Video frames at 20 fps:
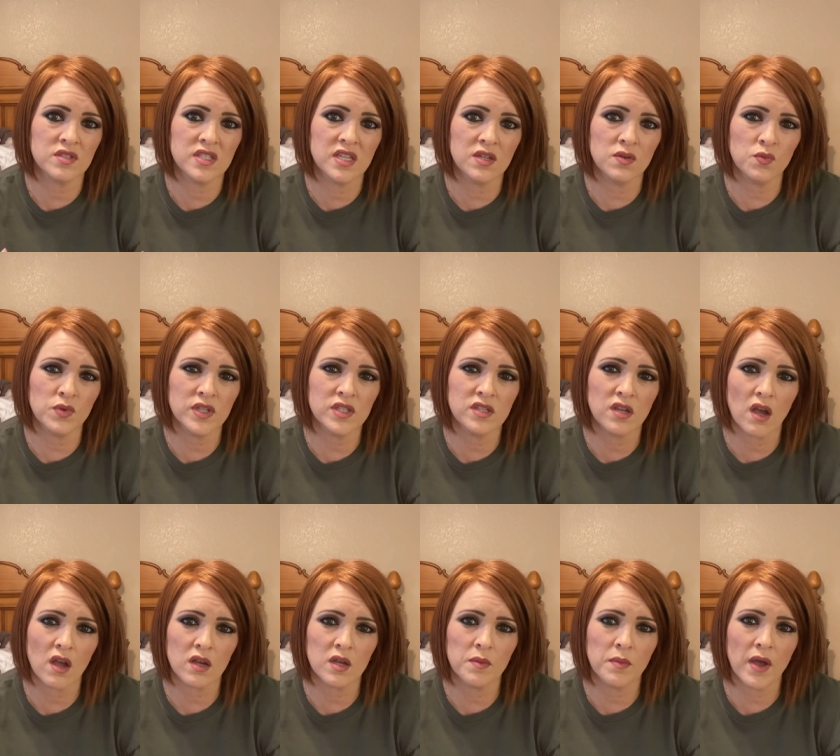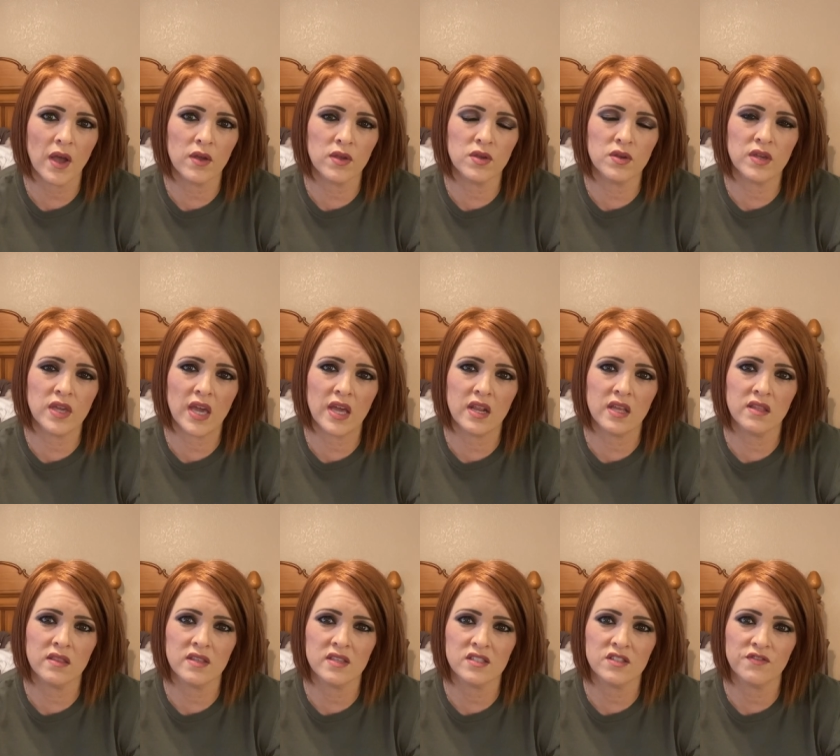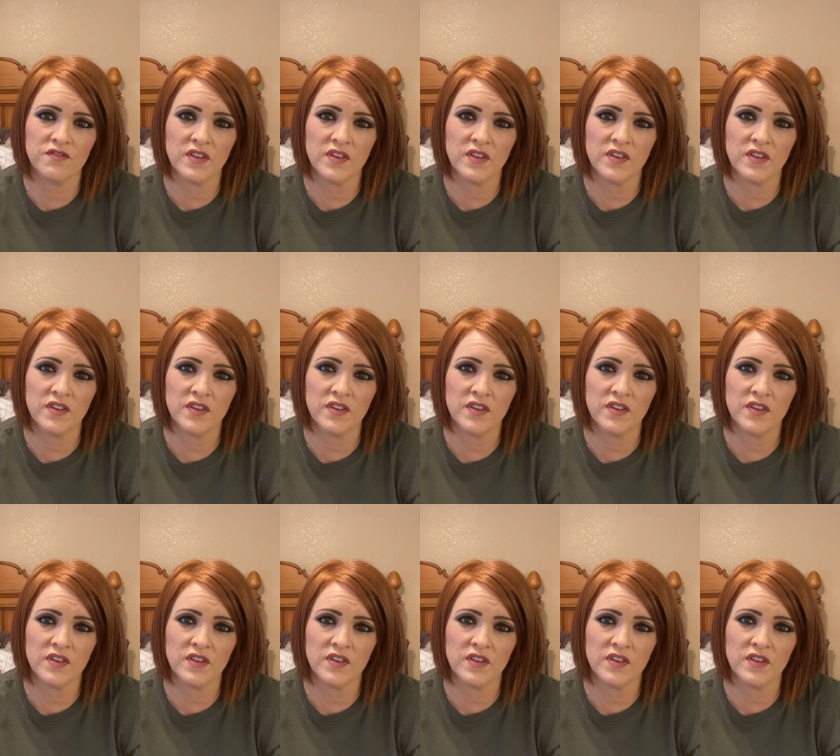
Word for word: didn't we talk about you getting this